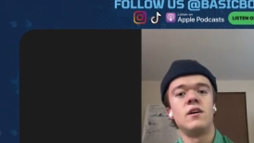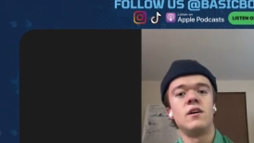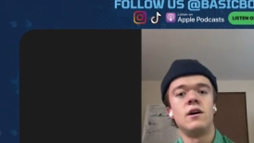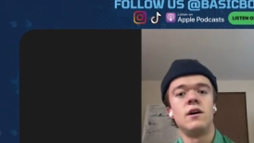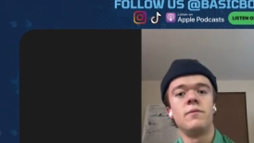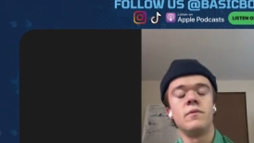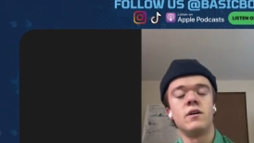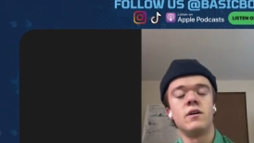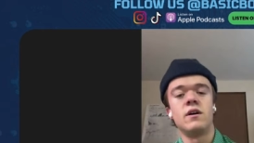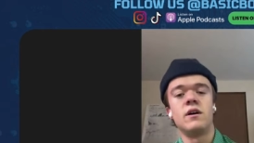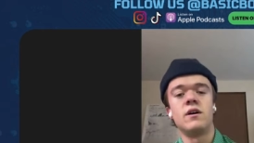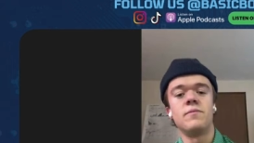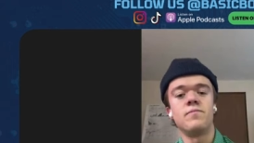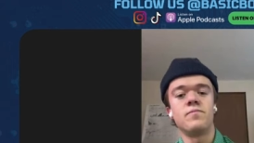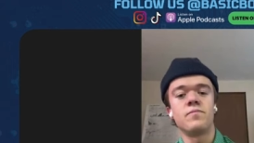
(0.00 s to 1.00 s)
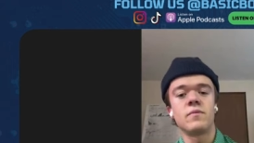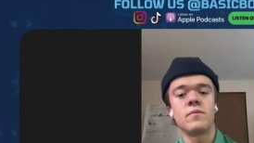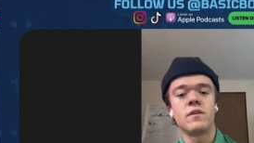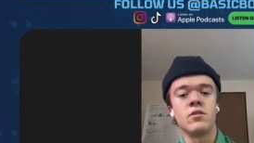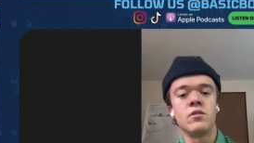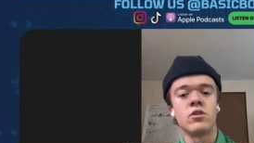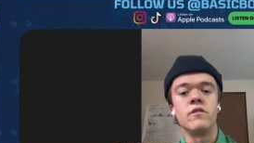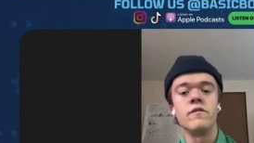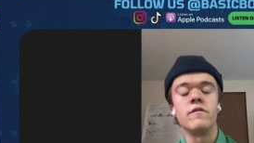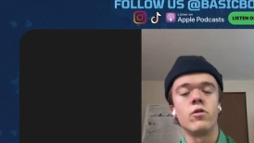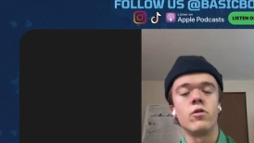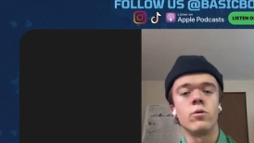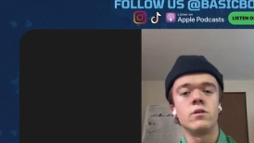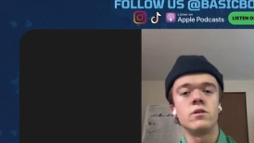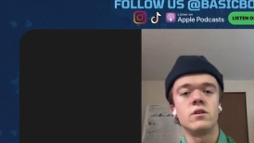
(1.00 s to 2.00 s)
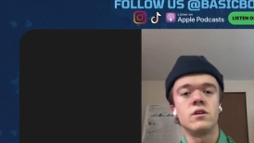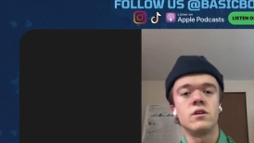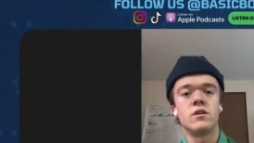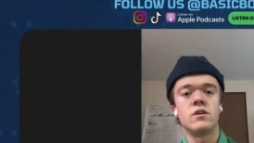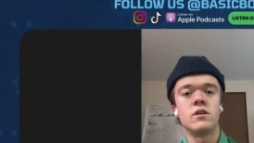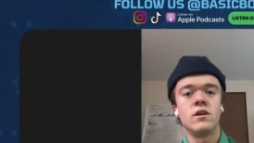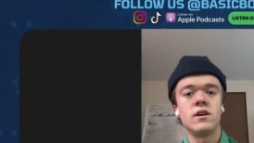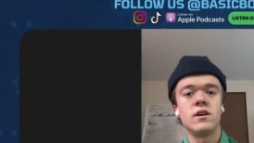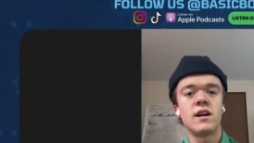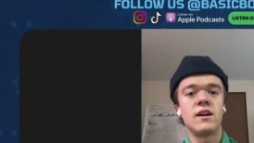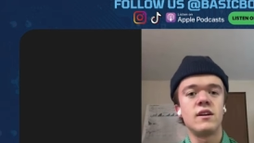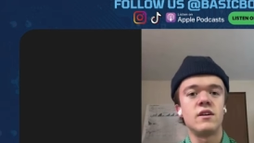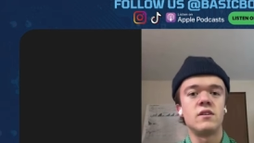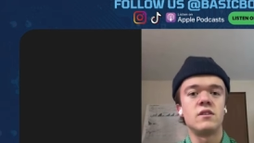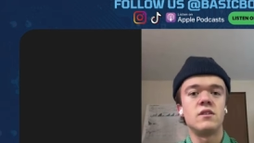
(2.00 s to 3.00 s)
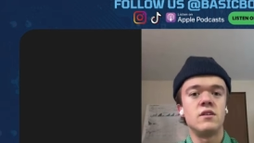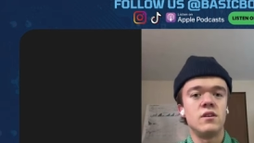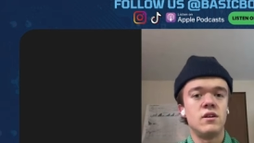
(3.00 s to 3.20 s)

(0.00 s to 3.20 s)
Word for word: I'm um, looking forward to kind of